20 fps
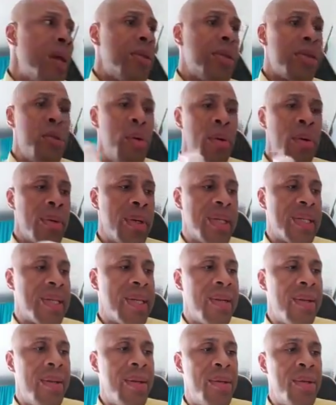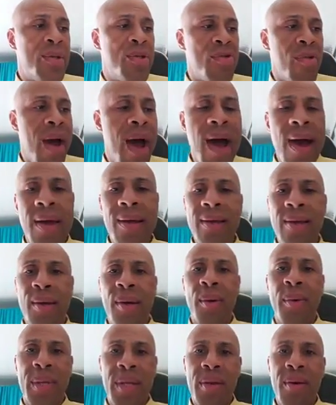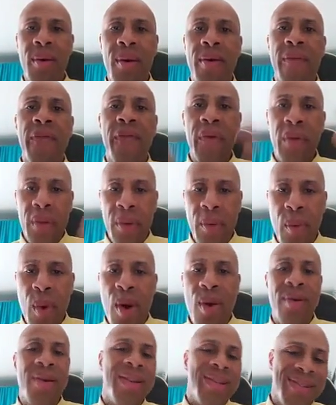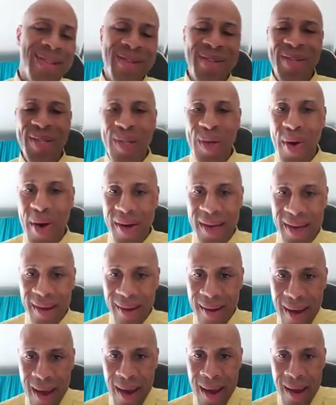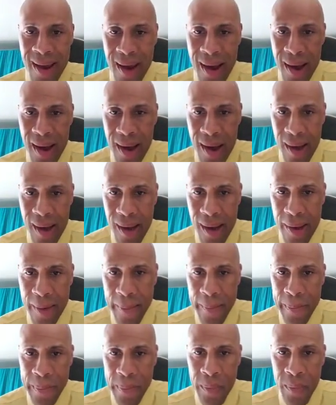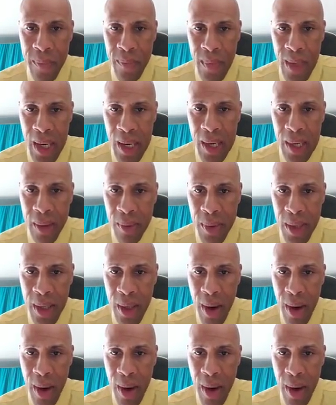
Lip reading: Throat gets a little dry, you know, when you're full of work and you're talking. I hate when,